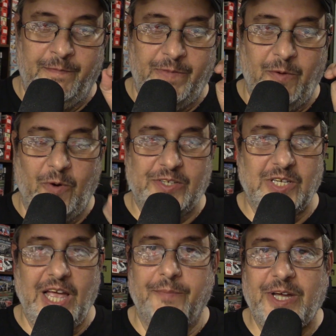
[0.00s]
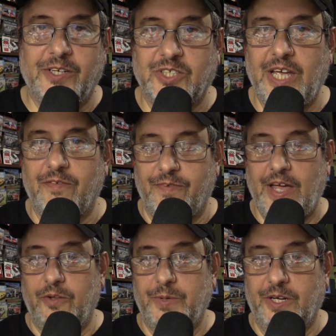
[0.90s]
I'm not going to say it
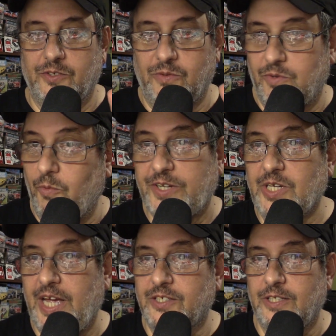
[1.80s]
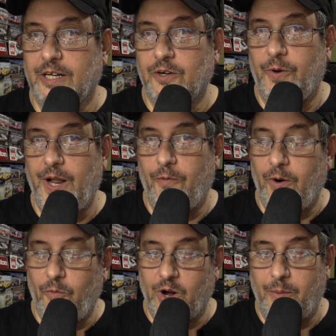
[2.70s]
failed, because the resin casting is not going
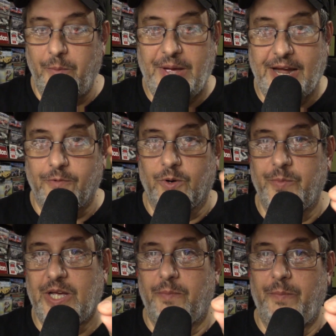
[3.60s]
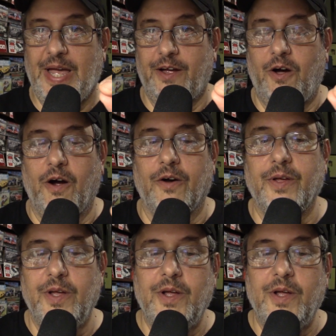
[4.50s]
anywhere. We're coming back, and we're going to be coming back hard.